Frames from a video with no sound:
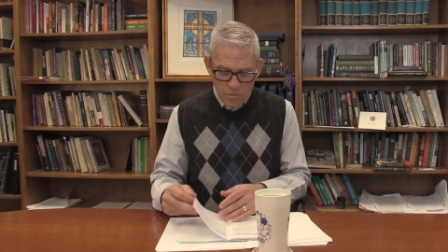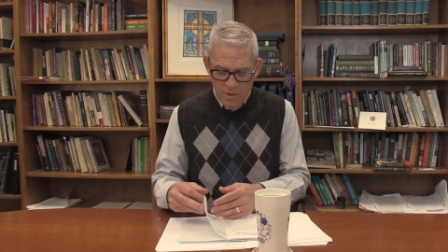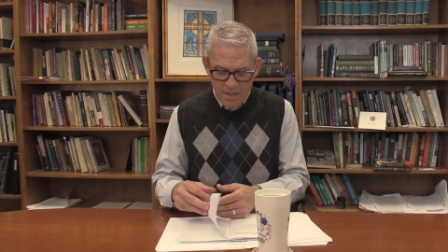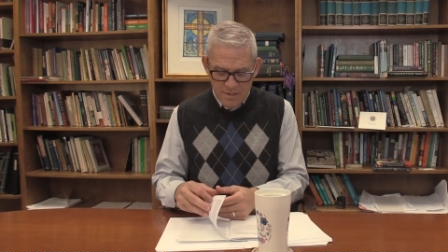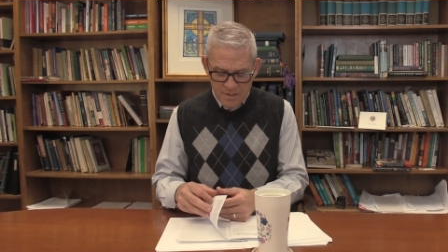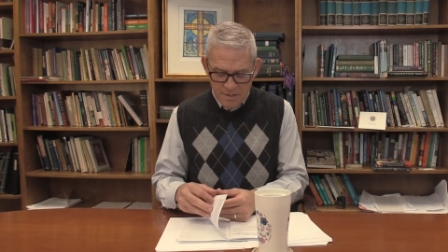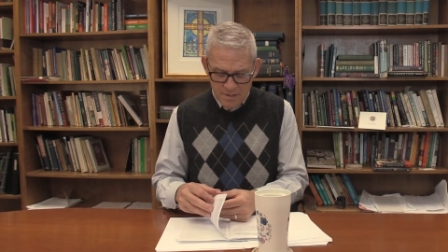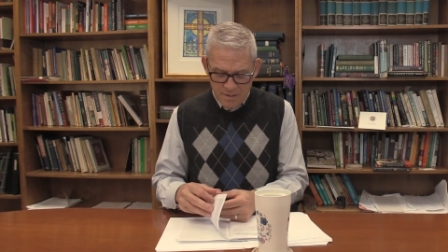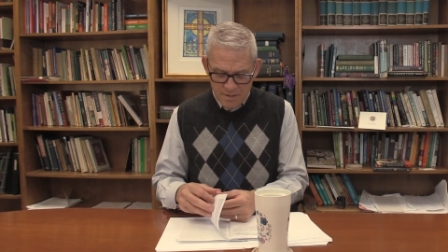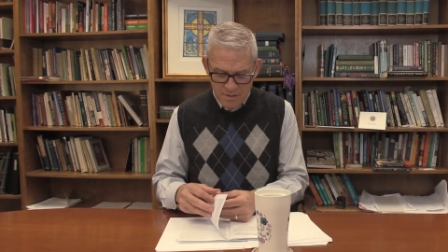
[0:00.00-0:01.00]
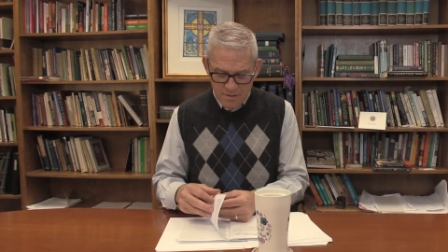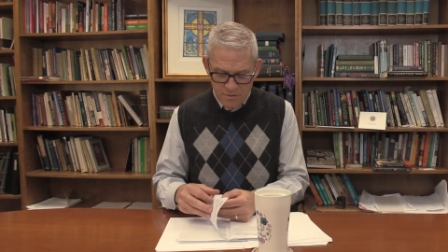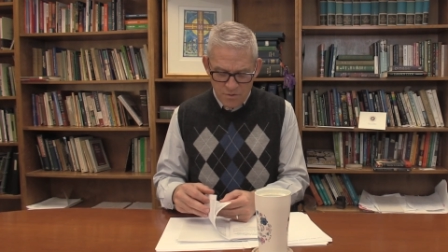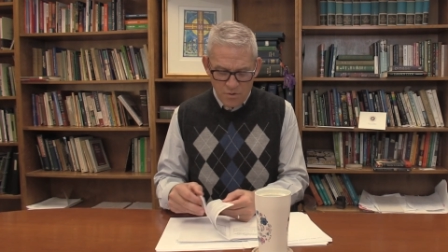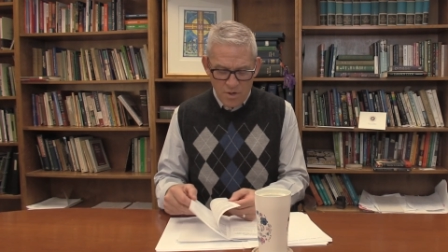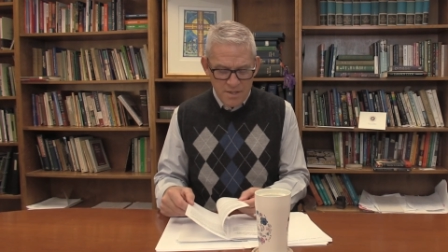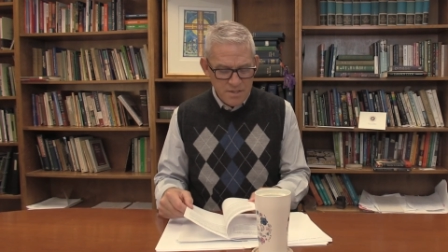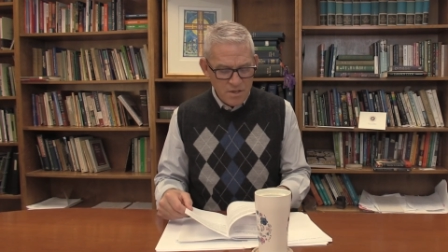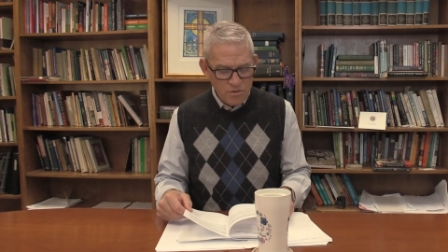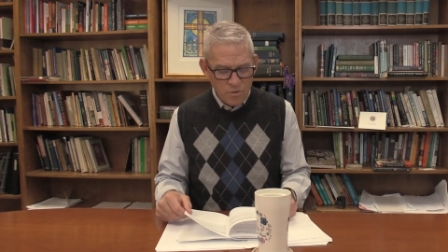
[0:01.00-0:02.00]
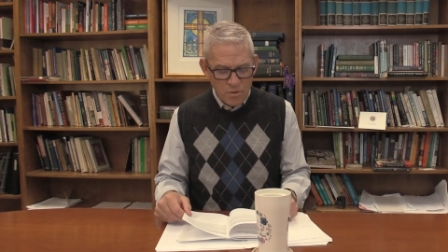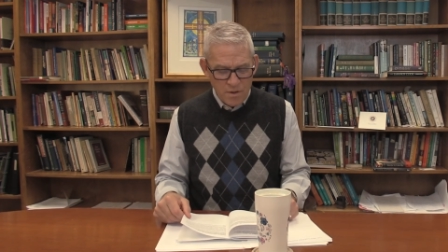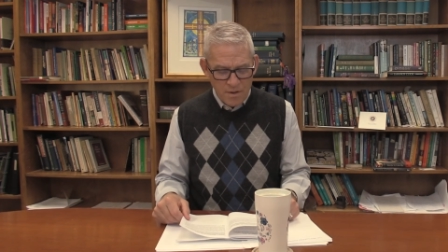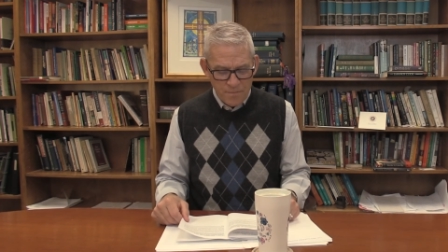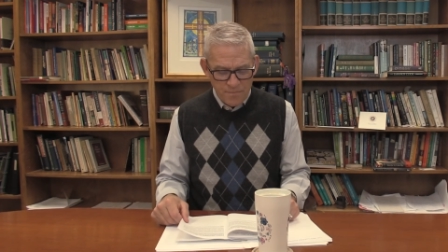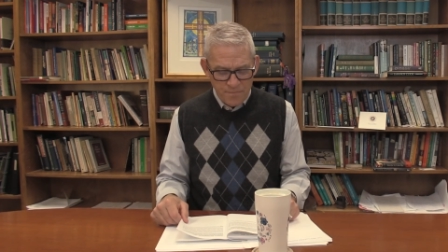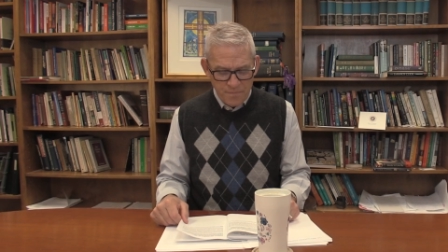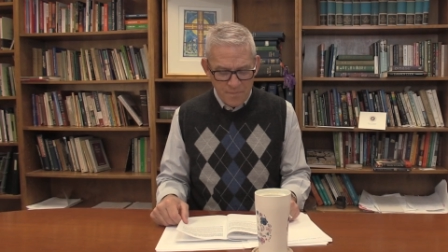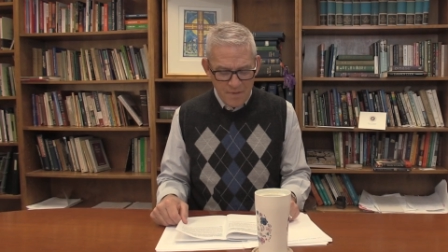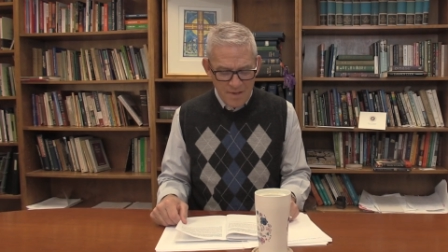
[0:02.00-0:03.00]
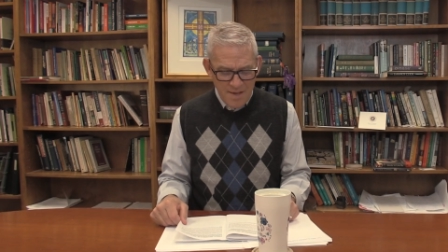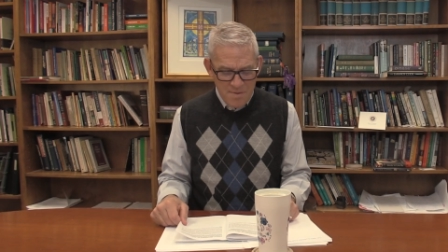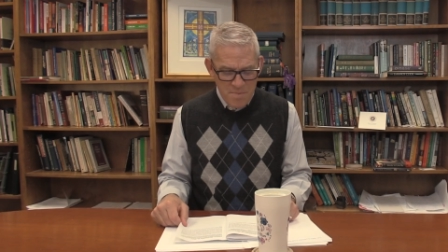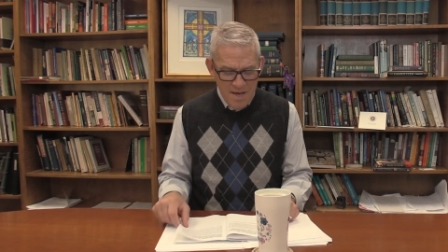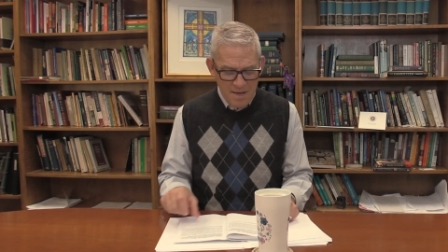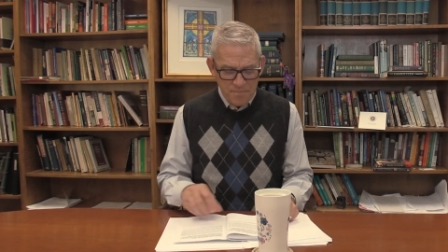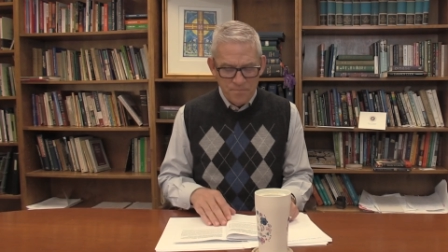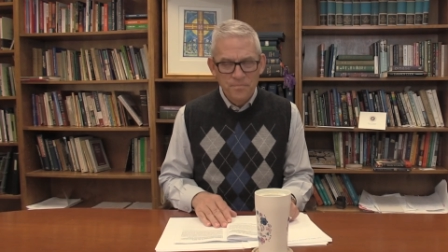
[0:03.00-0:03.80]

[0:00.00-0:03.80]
We ask this through Christ our Lord. Amen.